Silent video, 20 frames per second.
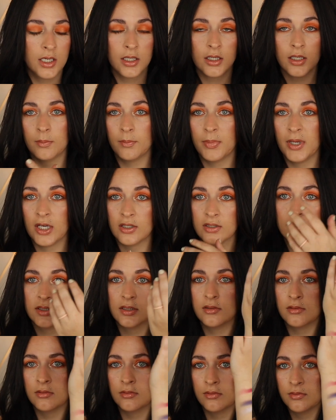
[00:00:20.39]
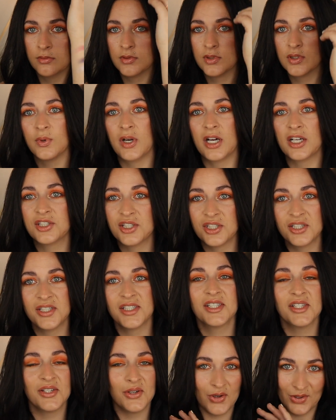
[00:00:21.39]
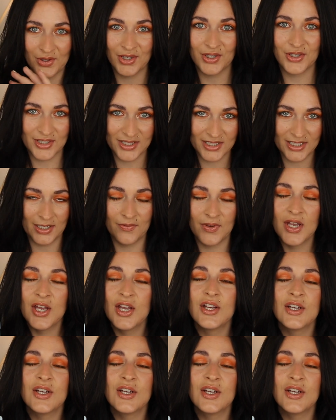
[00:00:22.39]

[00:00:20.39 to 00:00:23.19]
comparison swatches and all that good stuff.